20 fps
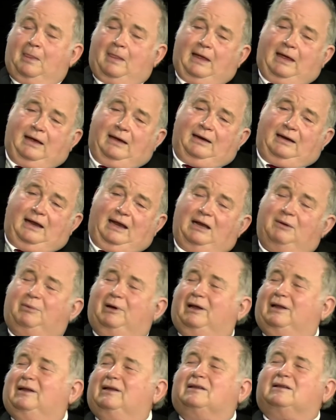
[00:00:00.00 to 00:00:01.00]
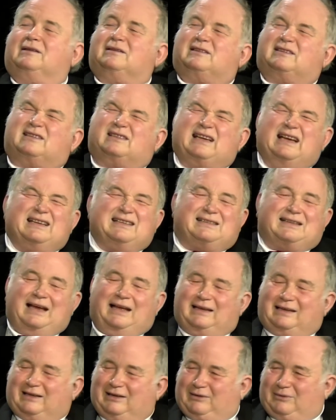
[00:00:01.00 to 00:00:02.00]
And anybody that says
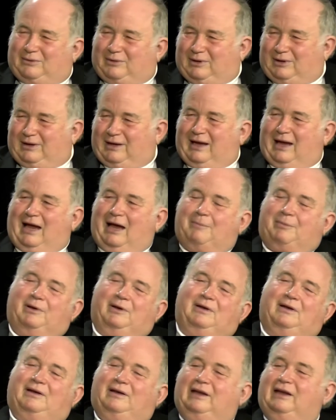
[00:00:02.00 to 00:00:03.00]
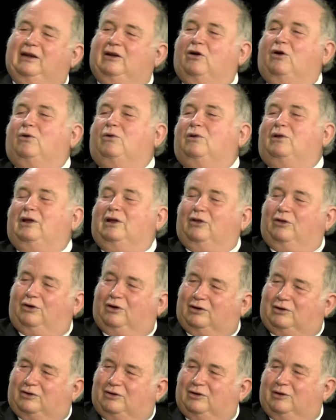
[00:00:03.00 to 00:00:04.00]
that didn't really happen need only
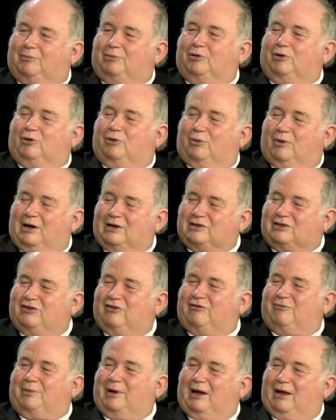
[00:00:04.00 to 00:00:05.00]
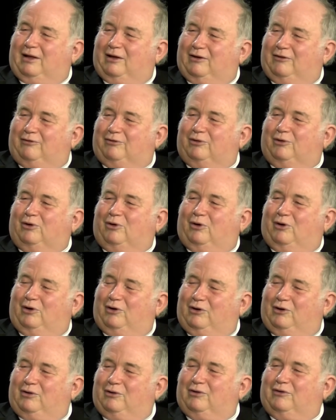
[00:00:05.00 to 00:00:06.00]
look to the progressive ballot for
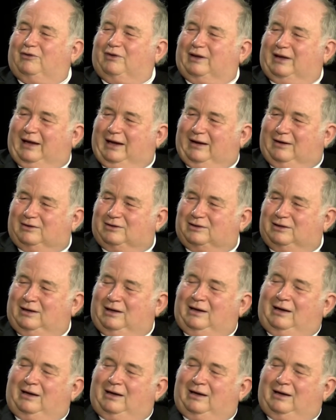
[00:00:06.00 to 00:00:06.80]
auditor of accounts